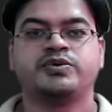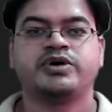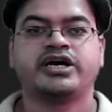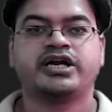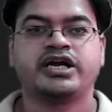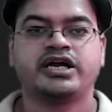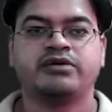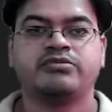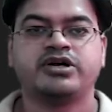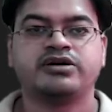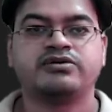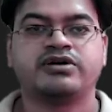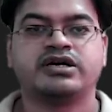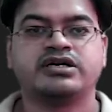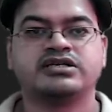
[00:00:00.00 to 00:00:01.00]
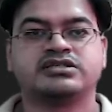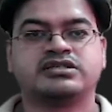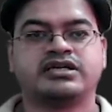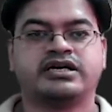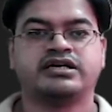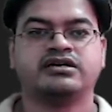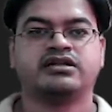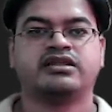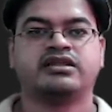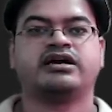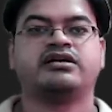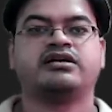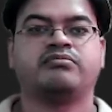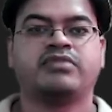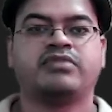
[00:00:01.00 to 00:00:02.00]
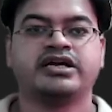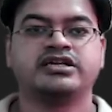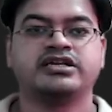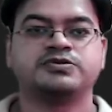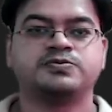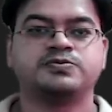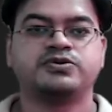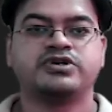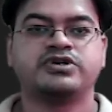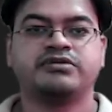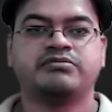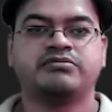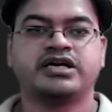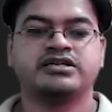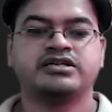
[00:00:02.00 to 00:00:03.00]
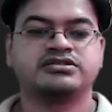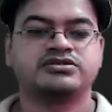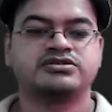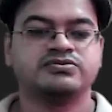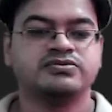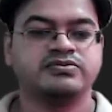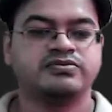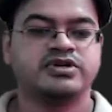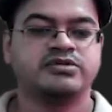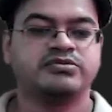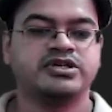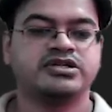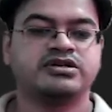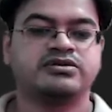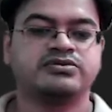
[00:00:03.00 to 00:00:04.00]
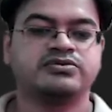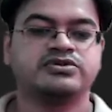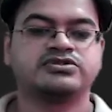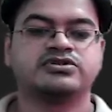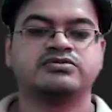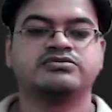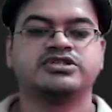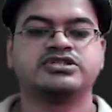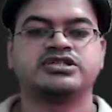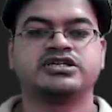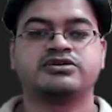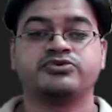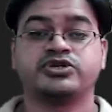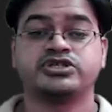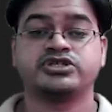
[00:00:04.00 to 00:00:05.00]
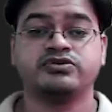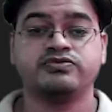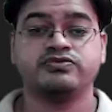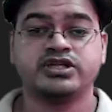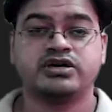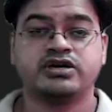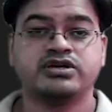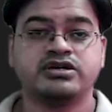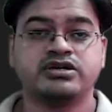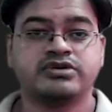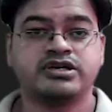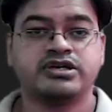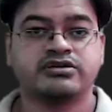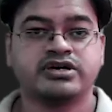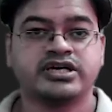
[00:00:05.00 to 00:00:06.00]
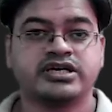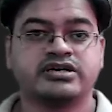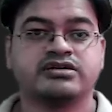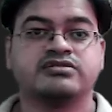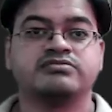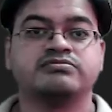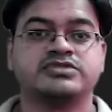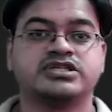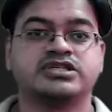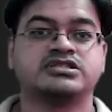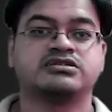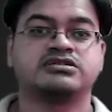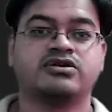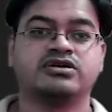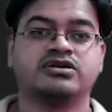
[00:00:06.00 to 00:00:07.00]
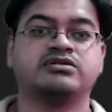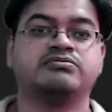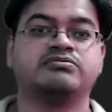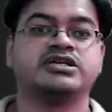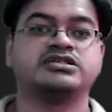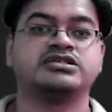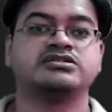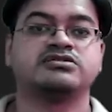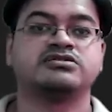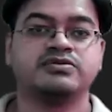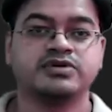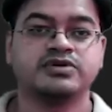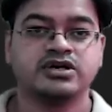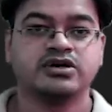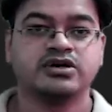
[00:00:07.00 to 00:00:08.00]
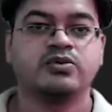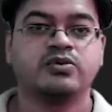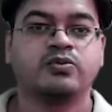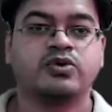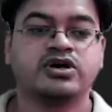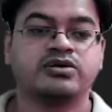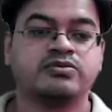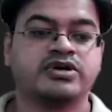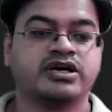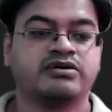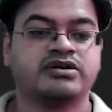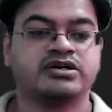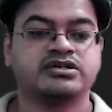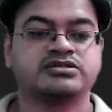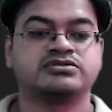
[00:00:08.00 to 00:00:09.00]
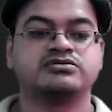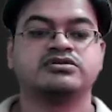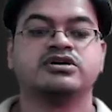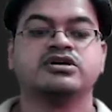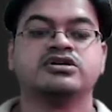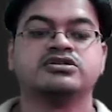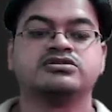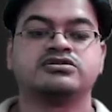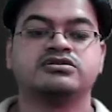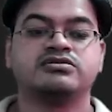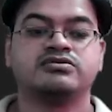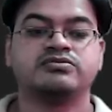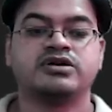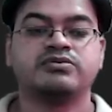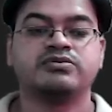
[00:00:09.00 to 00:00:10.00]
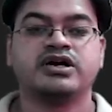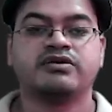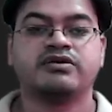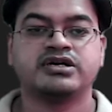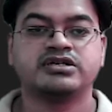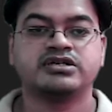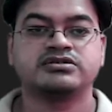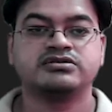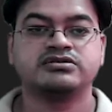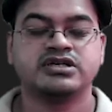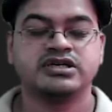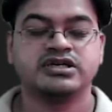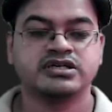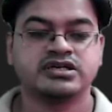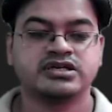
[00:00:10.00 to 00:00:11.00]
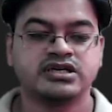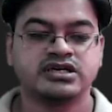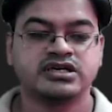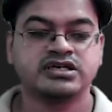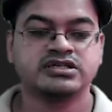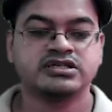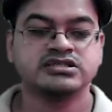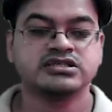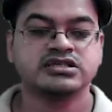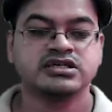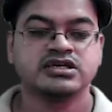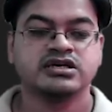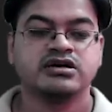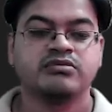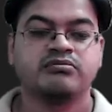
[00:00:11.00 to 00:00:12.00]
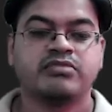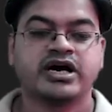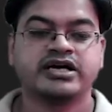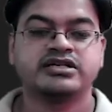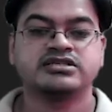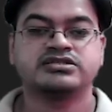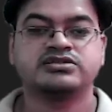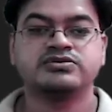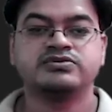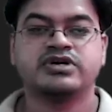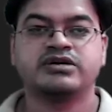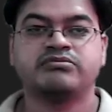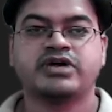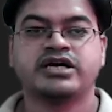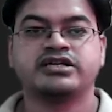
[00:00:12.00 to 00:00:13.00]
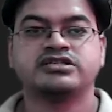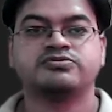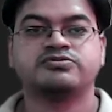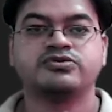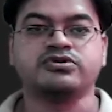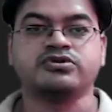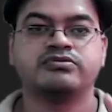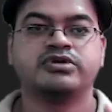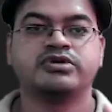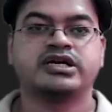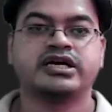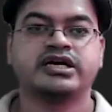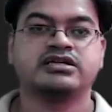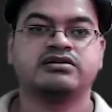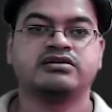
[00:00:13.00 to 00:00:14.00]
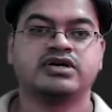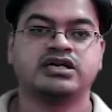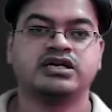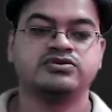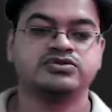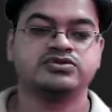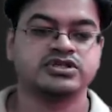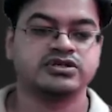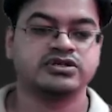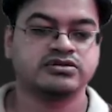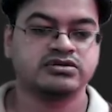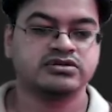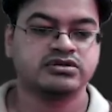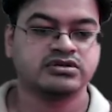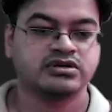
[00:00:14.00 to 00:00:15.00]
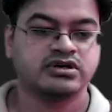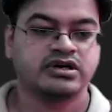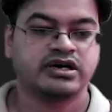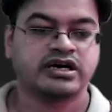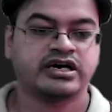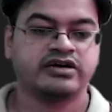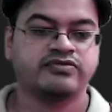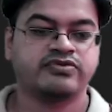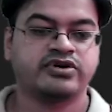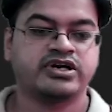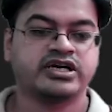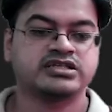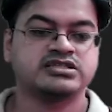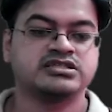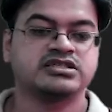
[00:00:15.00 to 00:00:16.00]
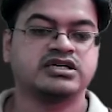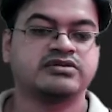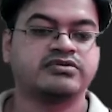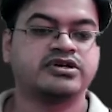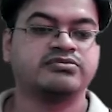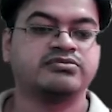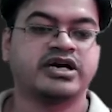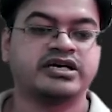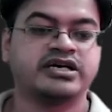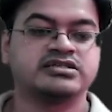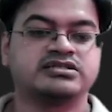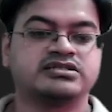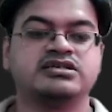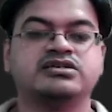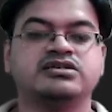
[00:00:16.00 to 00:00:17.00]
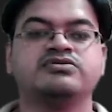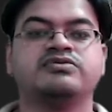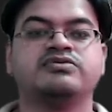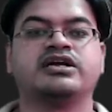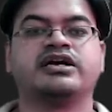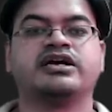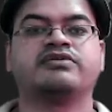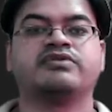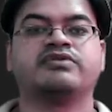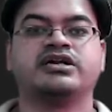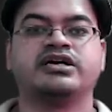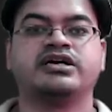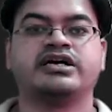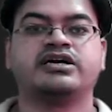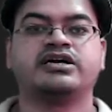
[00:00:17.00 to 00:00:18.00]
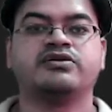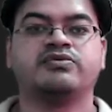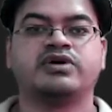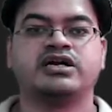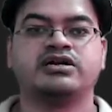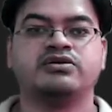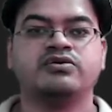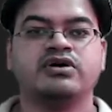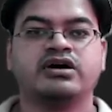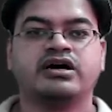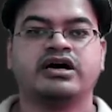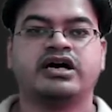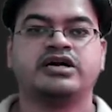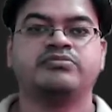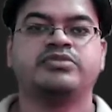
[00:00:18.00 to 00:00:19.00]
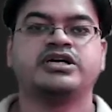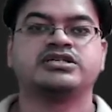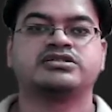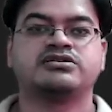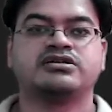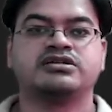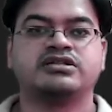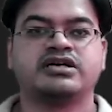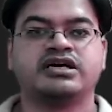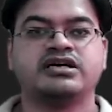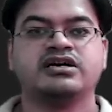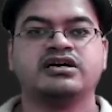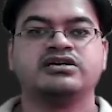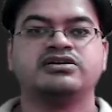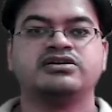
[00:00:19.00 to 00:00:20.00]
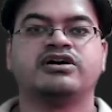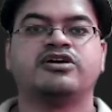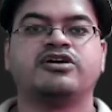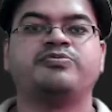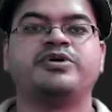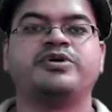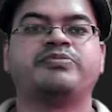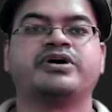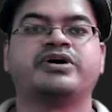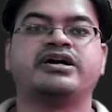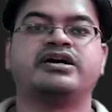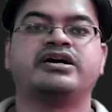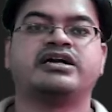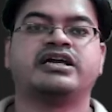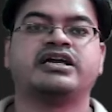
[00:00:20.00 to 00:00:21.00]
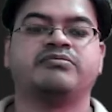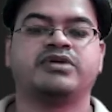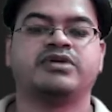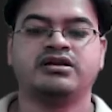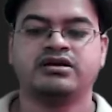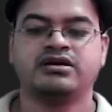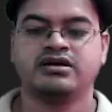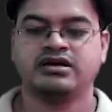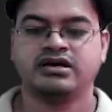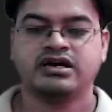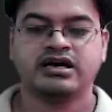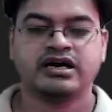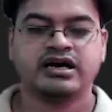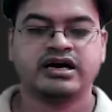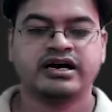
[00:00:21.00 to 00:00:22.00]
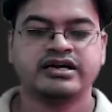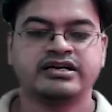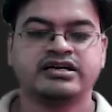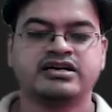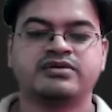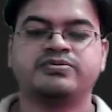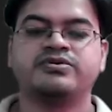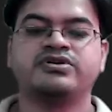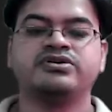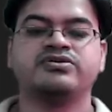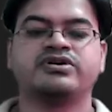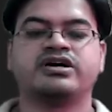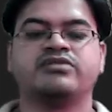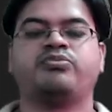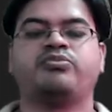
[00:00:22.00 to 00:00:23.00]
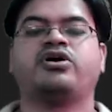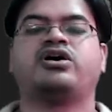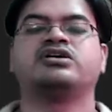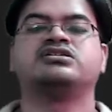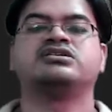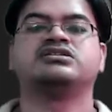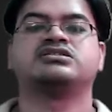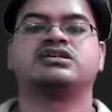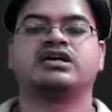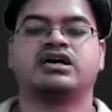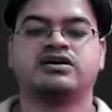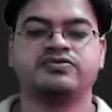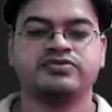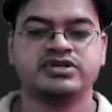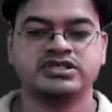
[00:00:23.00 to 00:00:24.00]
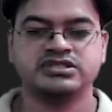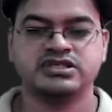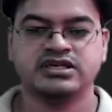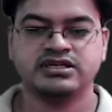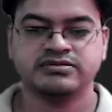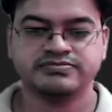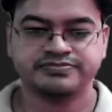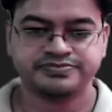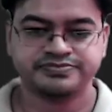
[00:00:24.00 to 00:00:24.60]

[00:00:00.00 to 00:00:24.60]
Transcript: were able to understand that minus four and minus two will be the roots of this equation without even drawing, just on the basis of what we have understood. So what we have understood here is minus two and minus four will take the value zero, and for x is equal to minus three you will get one negative value, and based on that you have prepared a table, and therefore you can plot this graph easily.